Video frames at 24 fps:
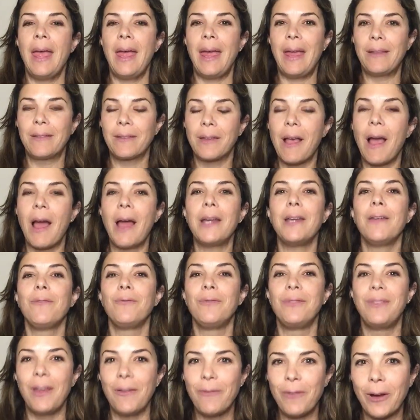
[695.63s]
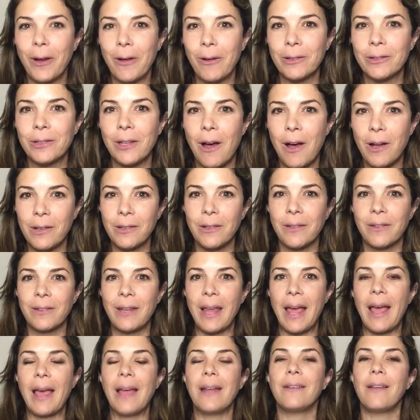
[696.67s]
It's kind of difficult to
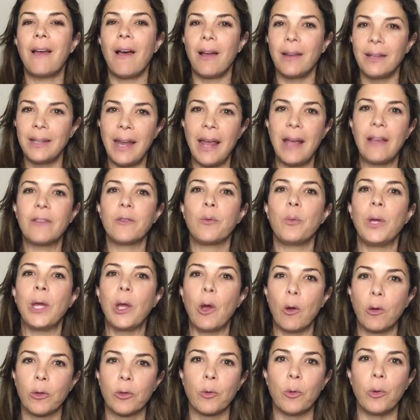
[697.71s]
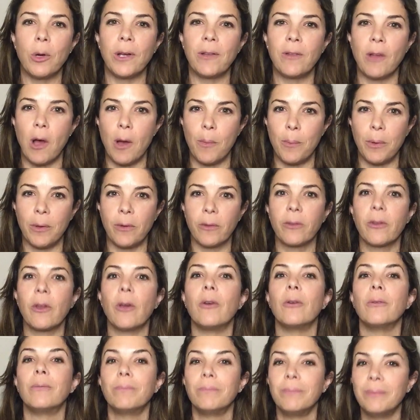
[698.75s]
understand unless we go through examples.
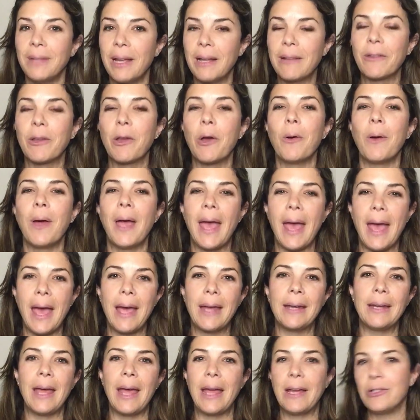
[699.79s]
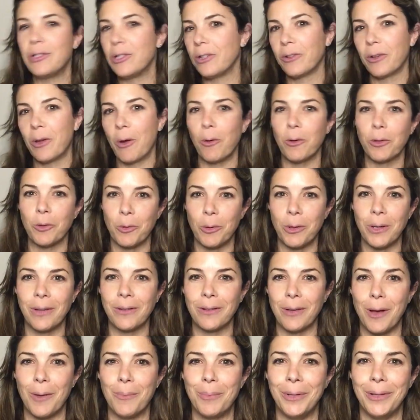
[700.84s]
So let's go ahead and just go through an
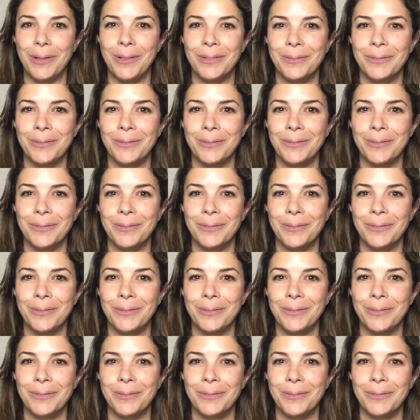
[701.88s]
example.